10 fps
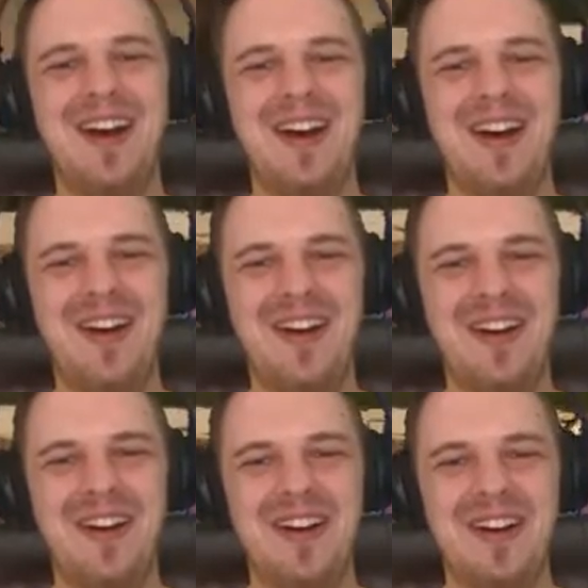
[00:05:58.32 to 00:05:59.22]

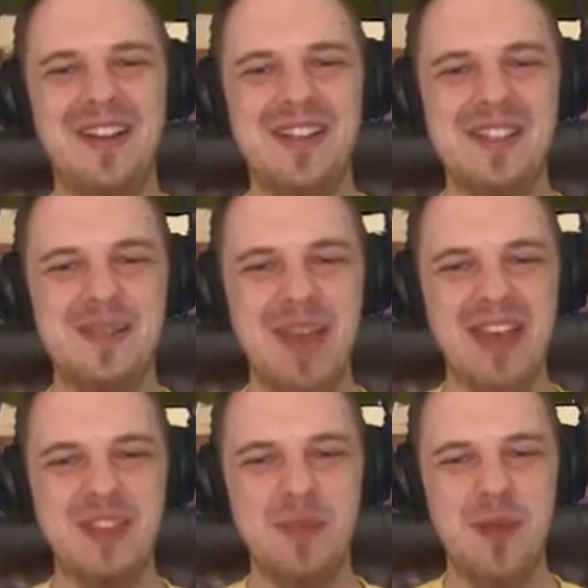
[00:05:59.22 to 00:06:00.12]
Oh,
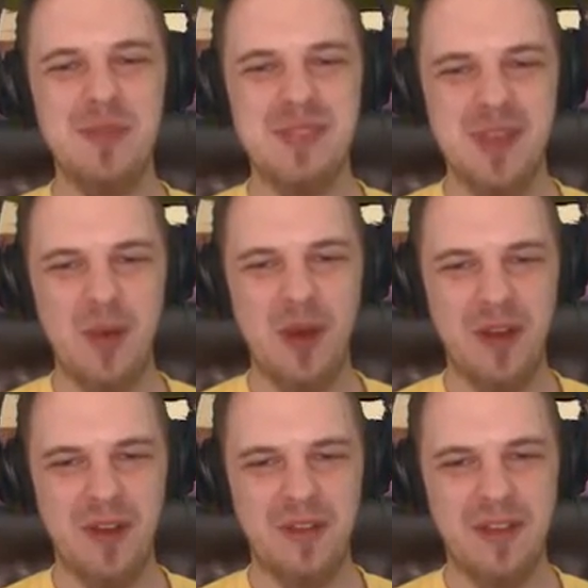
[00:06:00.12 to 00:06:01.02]
smash him up so
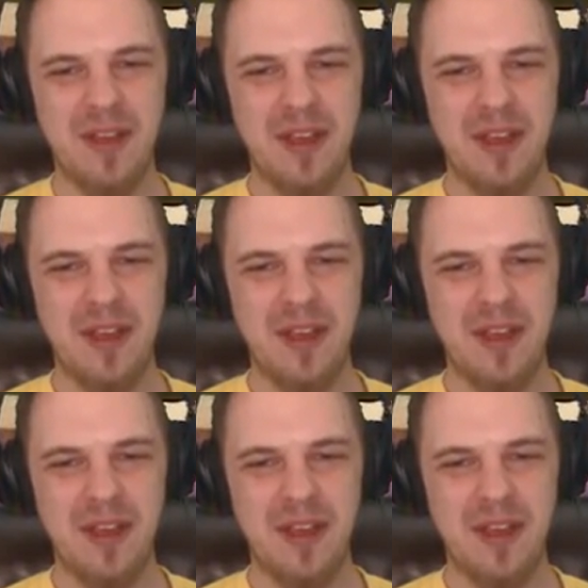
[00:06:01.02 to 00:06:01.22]
hard.